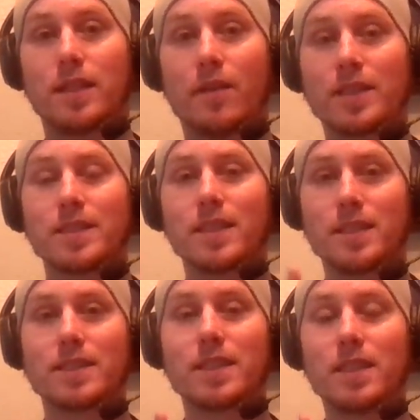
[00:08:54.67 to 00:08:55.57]
Now, this is a
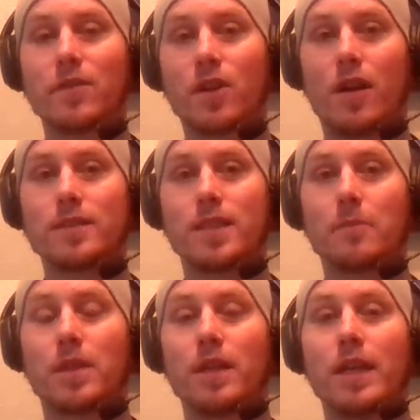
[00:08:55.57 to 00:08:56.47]
different
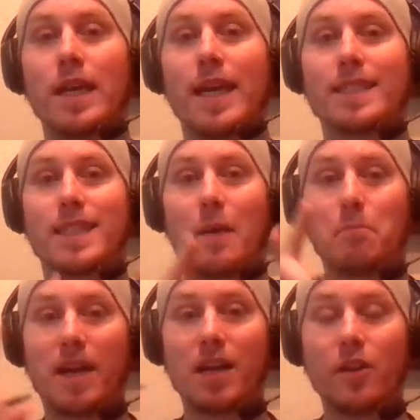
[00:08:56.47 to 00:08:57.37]
concept. It's
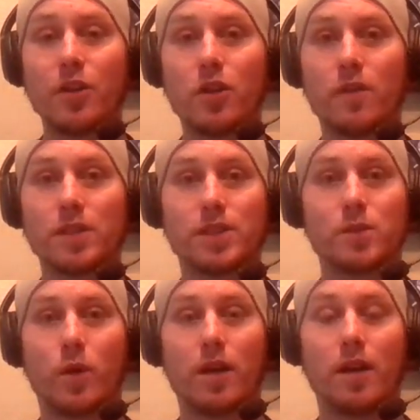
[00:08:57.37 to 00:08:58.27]
not parallel universes
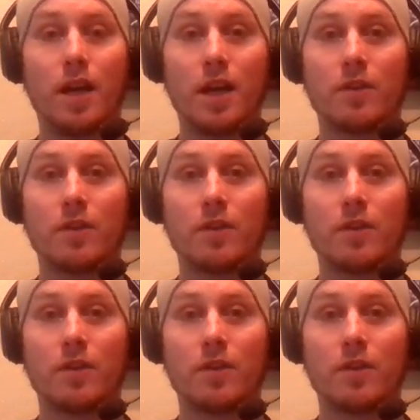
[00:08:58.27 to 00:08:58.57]
where